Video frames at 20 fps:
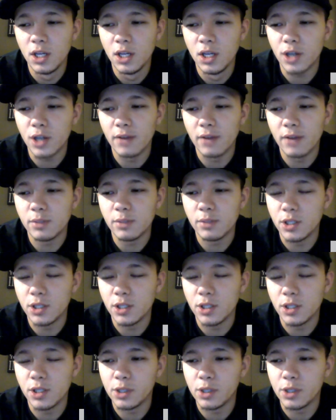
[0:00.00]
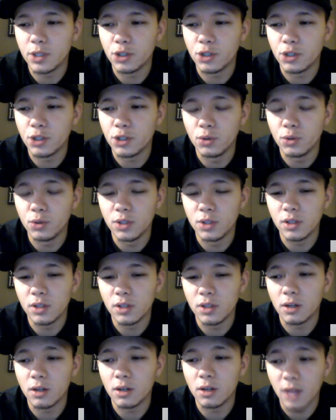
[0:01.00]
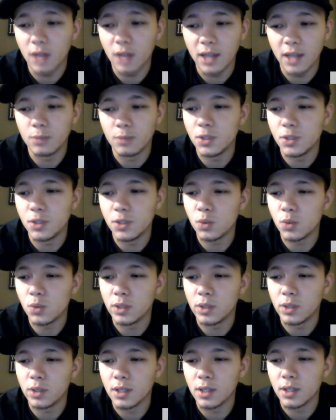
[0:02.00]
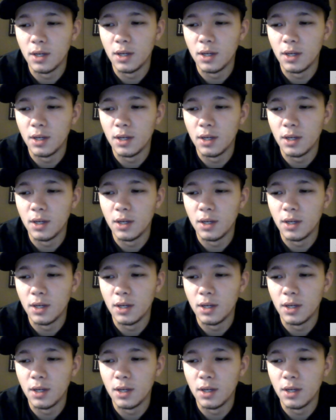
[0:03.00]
Travis Benjamin in your lineup this week?